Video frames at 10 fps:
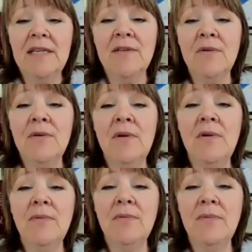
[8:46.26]
So
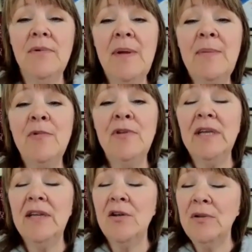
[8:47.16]
remember,
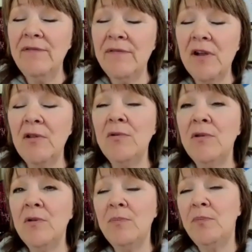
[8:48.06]
you can only follow
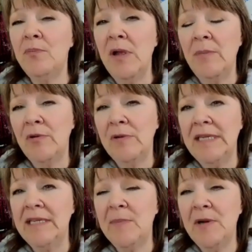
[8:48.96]
the
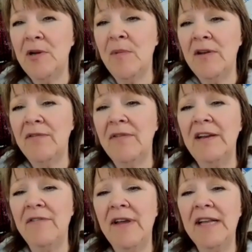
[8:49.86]
protein sparing
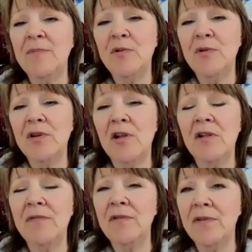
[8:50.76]
modified fast
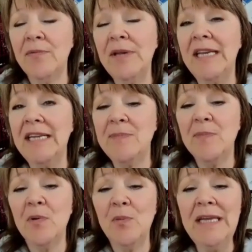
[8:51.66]
protocol for 3 days
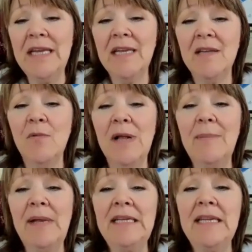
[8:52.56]
per week
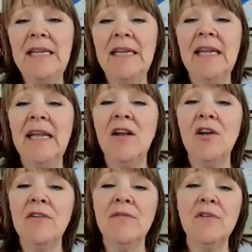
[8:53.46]
while maintaining a
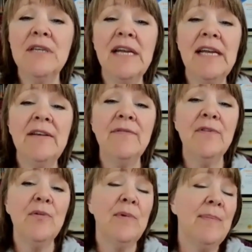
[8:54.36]
carnivore diet for
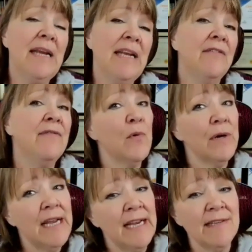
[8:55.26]
the remaining
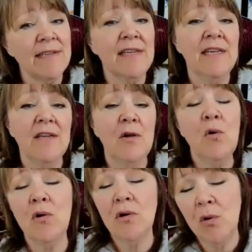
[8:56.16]
4 days,
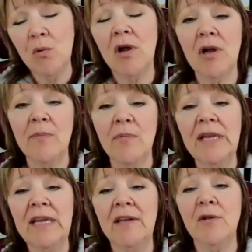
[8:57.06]
or low carb or
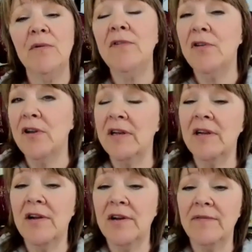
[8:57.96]
keto if you're not a
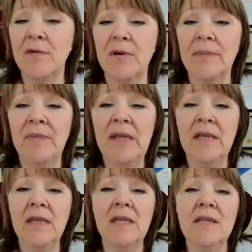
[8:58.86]
carnivore.
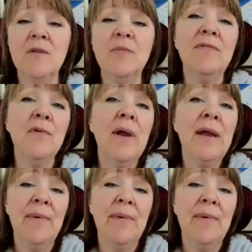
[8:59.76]
So before